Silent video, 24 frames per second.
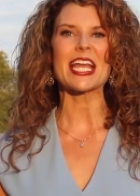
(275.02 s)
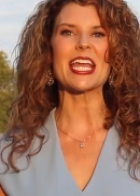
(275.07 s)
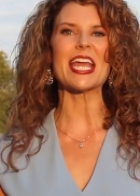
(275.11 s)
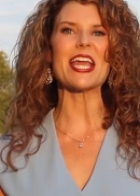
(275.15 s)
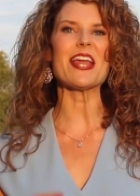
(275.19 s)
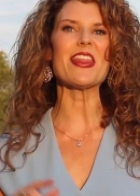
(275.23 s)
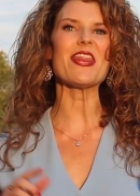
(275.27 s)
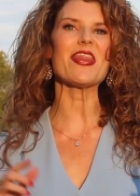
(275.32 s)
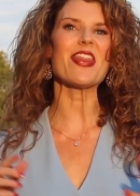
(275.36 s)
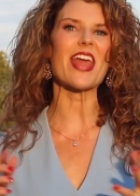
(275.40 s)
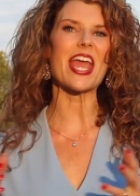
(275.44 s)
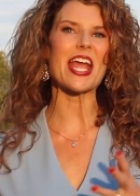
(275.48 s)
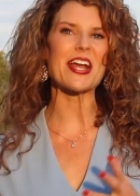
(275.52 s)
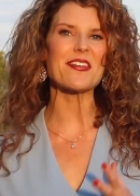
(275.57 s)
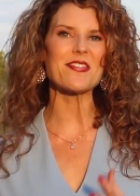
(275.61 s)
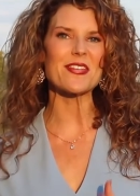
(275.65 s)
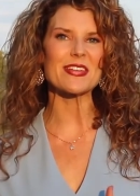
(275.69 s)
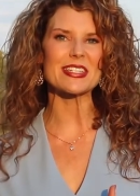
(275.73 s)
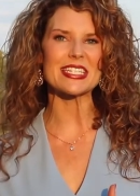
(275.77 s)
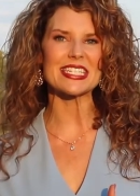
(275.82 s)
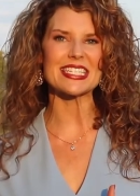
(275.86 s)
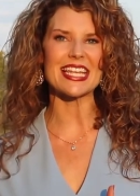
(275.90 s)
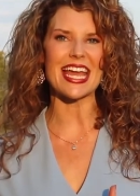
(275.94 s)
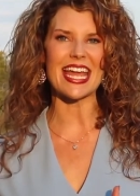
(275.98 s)
Get
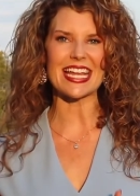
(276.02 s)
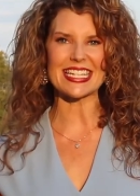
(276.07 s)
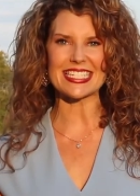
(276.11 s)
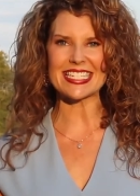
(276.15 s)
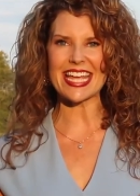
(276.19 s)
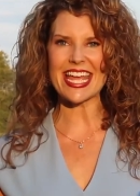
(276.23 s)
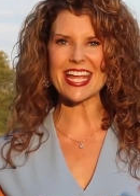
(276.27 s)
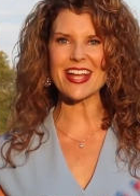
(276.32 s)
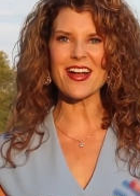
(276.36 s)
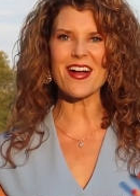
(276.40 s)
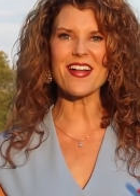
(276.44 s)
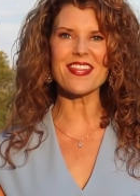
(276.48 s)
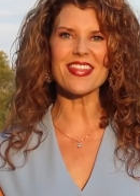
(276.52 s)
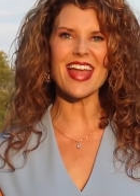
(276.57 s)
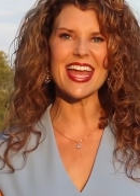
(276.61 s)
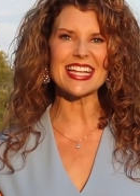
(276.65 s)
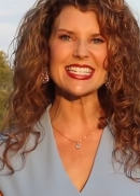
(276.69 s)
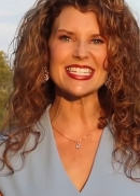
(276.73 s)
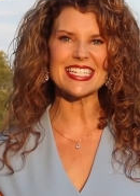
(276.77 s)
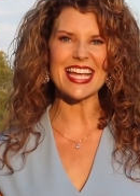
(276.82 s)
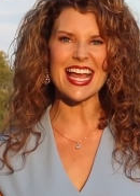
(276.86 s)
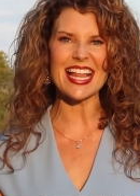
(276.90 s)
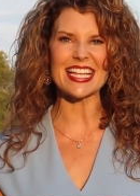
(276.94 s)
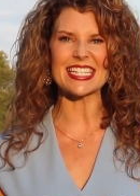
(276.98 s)
thankful today. Take on
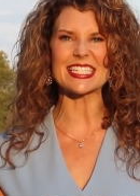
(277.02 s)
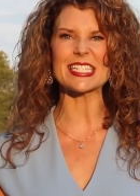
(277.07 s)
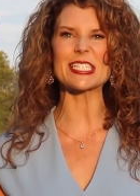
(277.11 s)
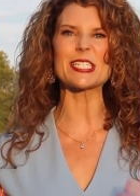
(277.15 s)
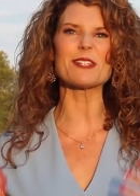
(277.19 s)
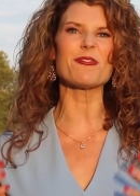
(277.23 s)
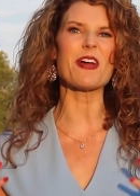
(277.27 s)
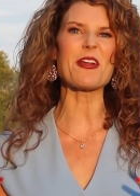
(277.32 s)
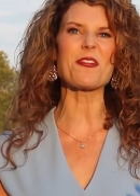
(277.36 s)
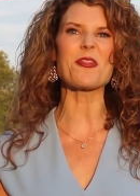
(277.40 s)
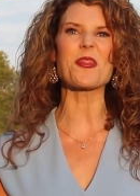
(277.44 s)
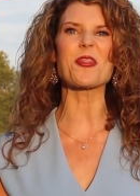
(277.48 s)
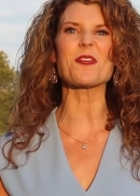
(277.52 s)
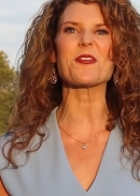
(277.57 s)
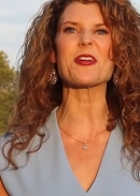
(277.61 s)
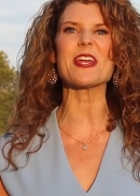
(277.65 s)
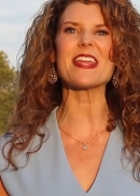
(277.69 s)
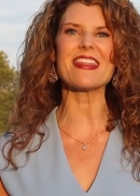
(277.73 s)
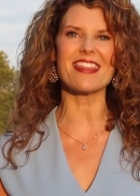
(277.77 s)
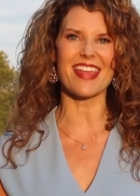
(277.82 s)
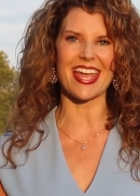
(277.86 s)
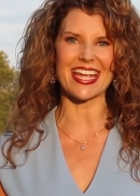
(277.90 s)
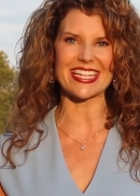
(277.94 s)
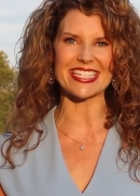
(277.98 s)
that challenge. Let's find
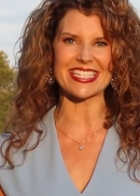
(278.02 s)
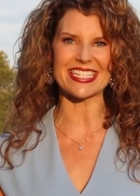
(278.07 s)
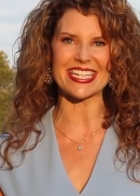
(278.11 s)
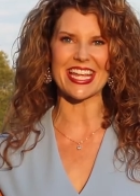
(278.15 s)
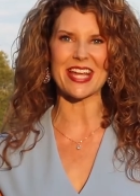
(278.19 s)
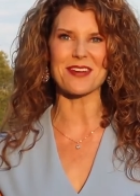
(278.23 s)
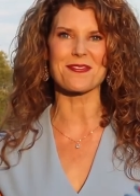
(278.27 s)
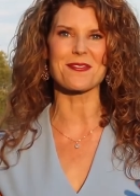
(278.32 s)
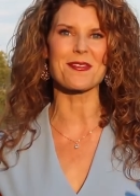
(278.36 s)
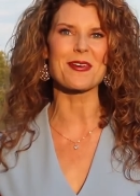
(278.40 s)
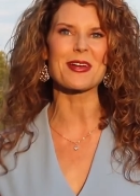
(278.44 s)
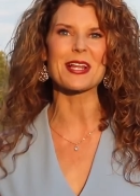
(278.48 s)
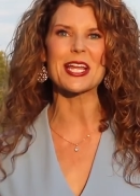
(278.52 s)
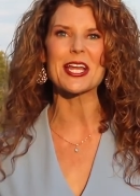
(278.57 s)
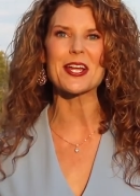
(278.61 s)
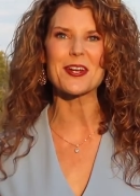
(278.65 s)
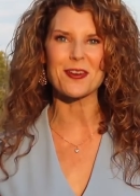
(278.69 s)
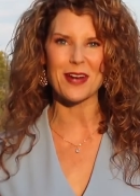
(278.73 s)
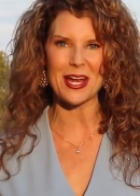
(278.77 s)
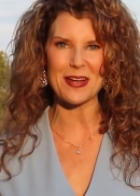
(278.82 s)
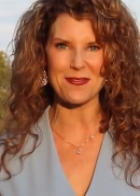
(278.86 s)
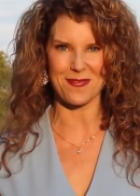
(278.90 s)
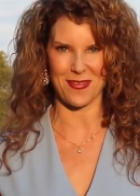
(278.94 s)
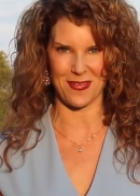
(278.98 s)
three things to get really
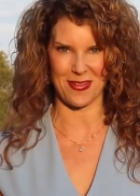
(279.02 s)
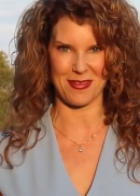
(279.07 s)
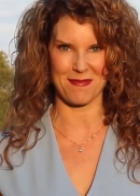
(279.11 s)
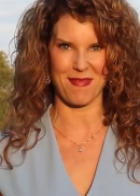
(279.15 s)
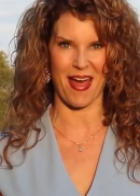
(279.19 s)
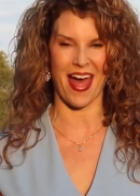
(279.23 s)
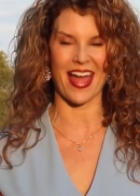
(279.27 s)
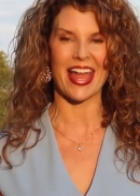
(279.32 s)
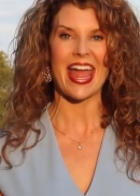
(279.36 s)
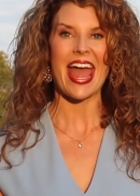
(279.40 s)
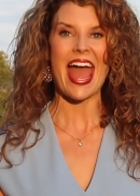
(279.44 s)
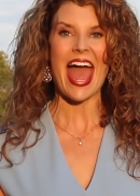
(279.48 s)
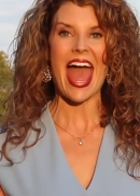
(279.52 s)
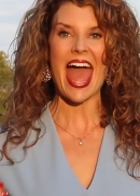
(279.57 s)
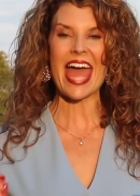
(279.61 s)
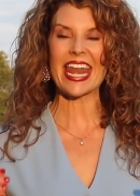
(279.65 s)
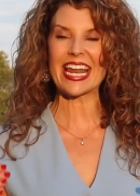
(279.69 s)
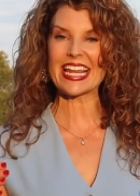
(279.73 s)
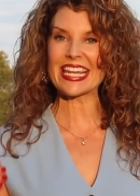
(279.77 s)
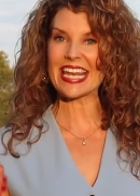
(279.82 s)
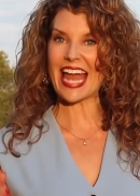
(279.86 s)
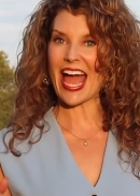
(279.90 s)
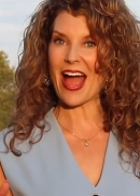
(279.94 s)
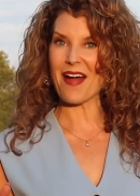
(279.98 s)
grateful about and
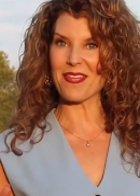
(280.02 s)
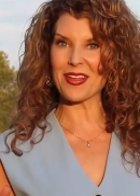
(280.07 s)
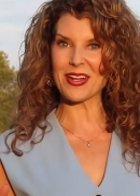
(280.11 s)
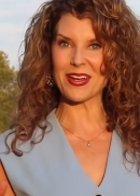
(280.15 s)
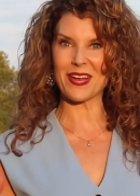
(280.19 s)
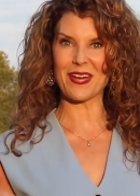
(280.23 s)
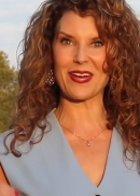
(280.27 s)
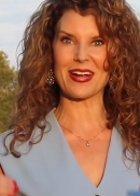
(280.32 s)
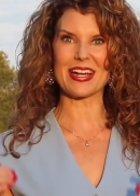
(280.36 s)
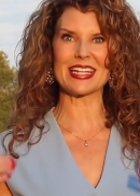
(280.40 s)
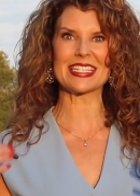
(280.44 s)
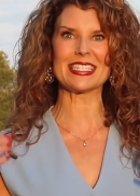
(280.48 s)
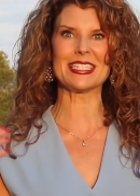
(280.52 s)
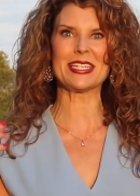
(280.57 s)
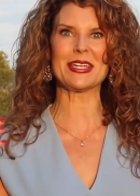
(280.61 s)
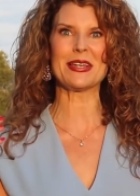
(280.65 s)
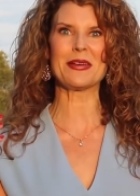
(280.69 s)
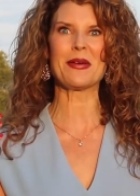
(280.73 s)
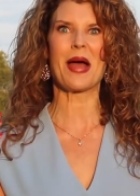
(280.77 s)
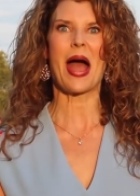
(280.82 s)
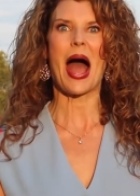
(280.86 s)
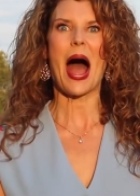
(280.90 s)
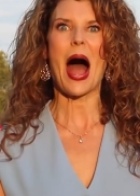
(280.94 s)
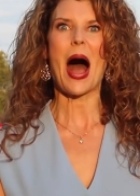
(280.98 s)
allow the Lord
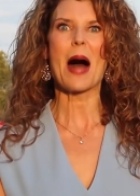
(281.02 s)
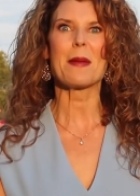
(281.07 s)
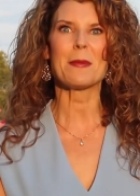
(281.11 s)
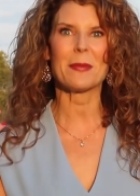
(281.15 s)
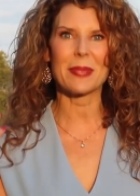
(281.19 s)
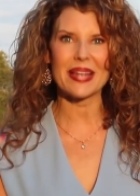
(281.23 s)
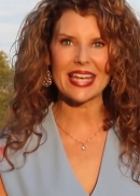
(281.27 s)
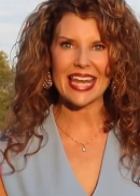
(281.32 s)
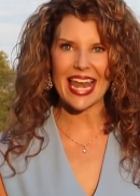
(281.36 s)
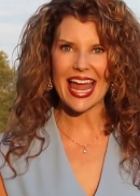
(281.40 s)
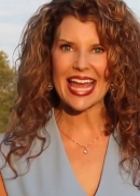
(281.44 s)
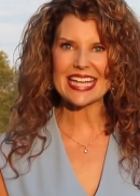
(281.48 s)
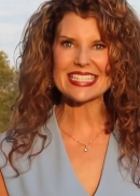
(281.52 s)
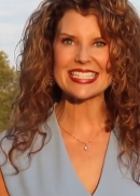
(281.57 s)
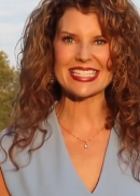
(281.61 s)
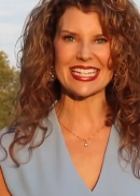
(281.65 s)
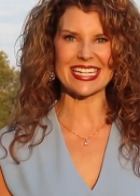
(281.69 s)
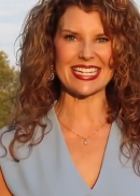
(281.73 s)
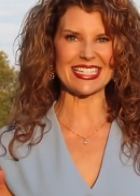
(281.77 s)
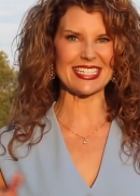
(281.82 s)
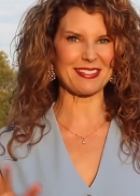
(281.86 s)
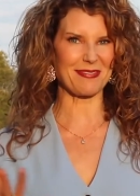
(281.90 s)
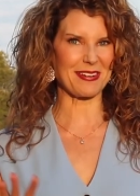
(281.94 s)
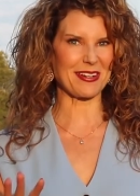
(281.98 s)
to bless
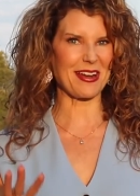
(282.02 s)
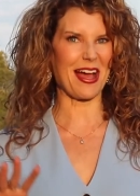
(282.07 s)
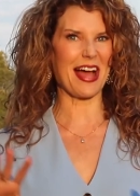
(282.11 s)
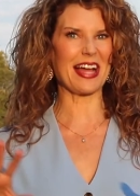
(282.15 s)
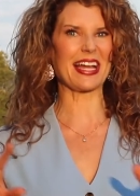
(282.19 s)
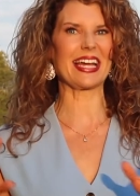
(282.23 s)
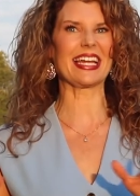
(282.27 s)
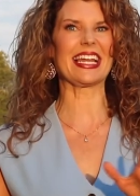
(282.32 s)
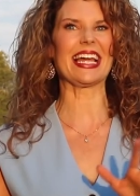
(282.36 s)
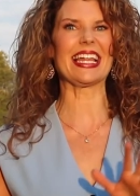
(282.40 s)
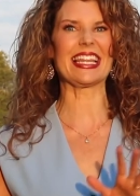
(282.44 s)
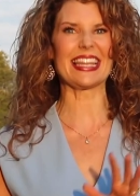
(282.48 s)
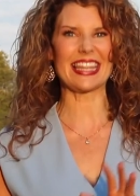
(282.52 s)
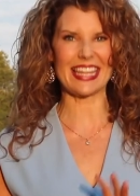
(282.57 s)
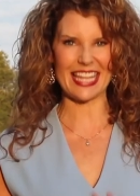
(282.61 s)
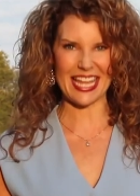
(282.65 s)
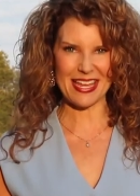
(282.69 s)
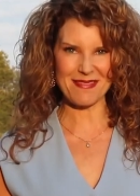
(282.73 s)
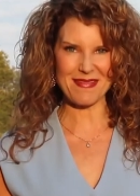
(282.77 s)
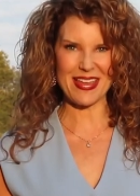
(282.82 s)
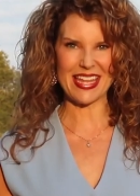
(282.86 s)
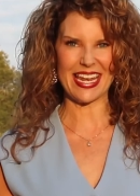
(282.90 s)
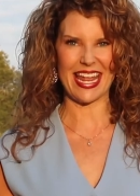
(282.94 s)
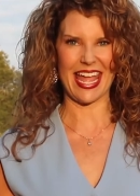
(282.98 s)
us. We're not going to
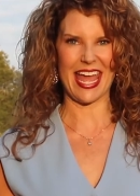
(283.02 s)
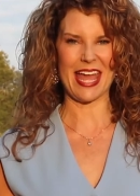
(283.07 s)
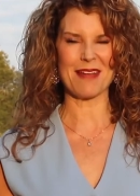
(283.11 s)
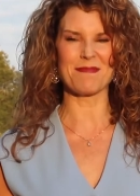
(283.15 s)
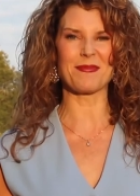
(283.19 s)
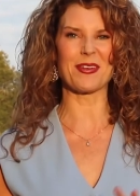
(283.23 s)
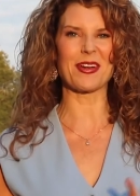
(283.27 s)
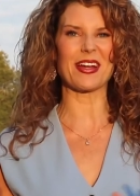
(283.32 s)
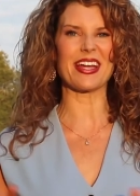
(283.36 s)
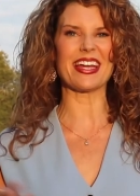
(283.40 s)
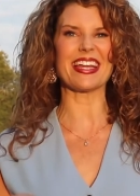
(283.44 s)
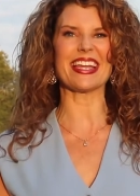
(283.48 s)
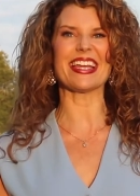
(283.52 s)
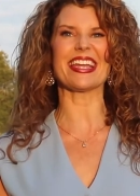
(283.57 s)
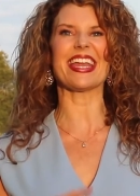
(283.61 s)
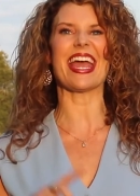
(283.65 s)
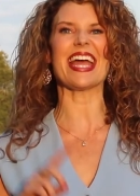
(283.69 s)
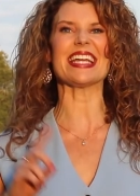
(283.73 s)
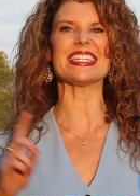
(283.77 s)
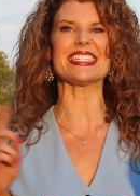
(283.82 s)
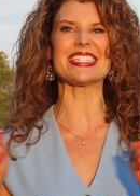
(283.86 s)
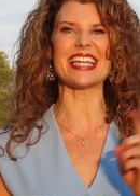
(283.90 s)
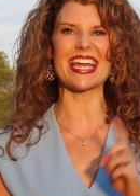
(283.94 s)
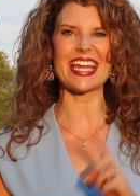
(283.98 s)
limit Him. We're going to
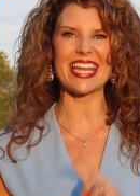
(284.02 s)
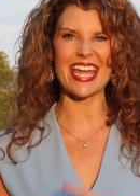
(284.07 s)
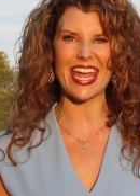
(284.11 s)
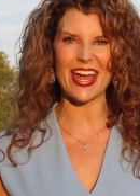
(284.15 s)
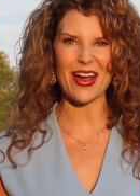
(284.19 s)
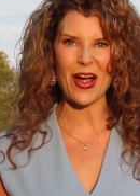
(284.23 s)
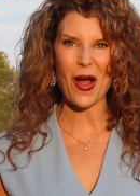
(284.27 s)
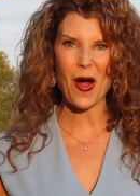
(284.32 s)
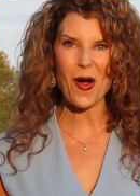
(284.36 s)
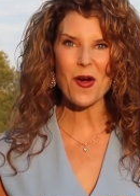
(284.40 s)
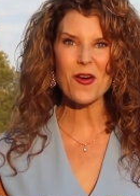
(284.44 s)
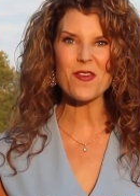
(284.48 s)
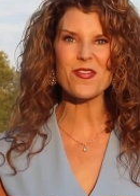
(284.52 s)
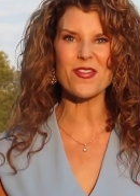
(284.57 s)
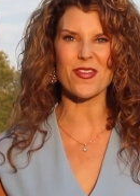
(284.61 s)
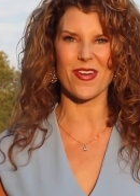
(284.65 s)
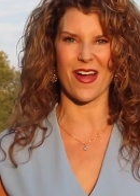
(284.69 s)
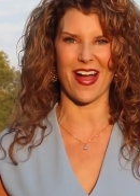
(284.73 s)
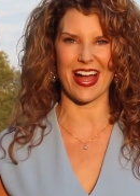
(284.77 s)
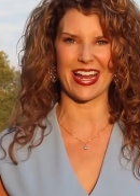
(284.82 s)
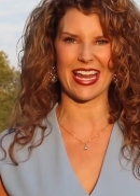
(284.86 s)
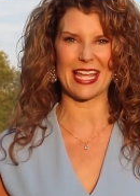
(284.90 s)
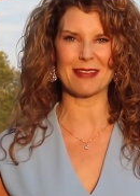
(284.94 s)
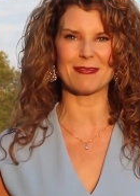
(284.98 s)
cast that care
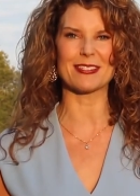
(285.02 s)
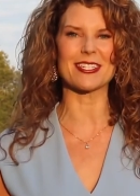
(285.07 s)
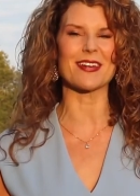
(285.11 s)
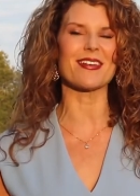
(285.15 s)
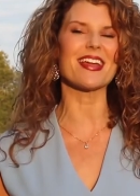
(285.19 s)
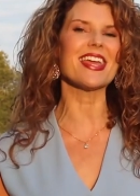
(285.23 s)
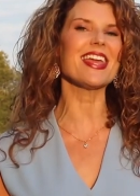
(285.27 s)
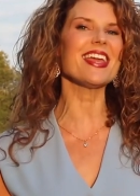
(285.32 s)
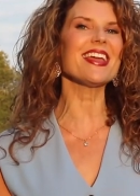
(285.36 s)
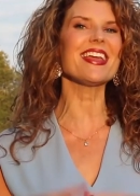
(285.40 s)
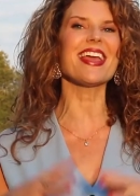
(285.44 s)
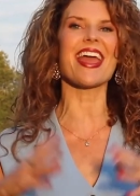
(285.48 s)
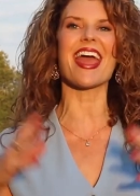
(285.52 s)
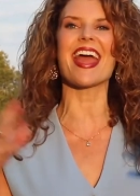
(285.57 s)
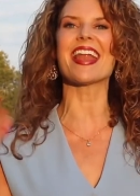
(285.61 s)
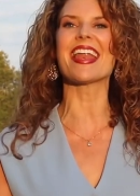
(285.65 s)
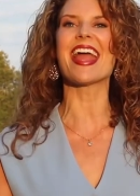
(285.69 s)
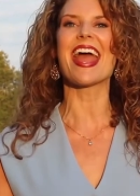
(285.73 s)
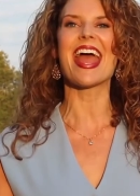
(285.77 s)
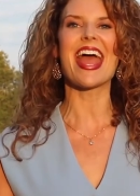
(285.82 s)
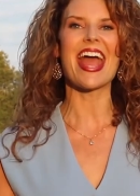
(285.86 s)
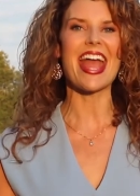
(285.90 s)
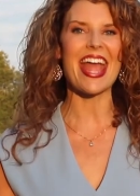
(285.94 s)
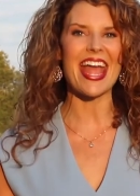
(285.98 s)
over on Him so He can
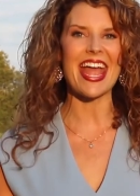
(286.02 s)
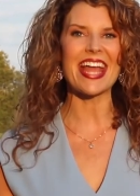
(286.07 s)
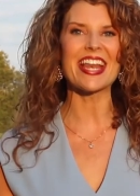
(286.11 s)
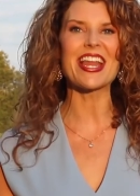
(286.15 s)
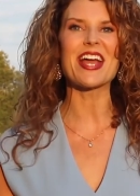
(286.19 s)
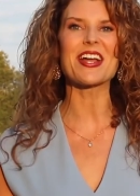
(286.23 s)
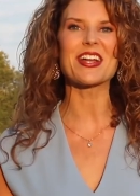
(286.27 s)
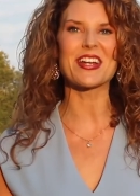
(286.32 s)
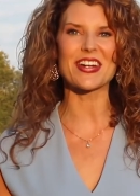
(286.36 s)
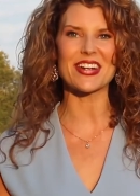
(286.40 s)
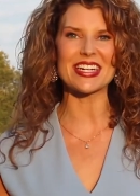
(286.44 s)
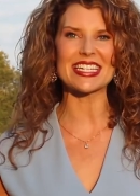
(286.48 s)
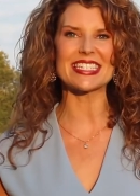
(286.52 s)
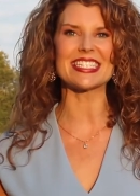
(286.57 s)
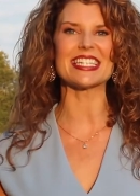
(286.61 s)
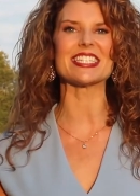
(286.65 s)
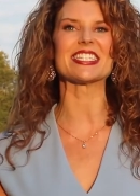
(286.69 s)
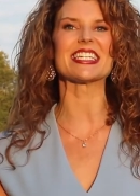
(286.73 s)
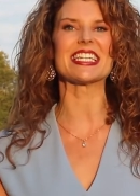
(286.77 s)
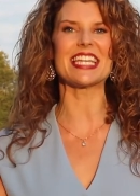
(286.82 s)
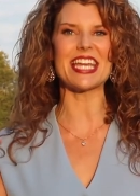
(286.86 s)
increase us.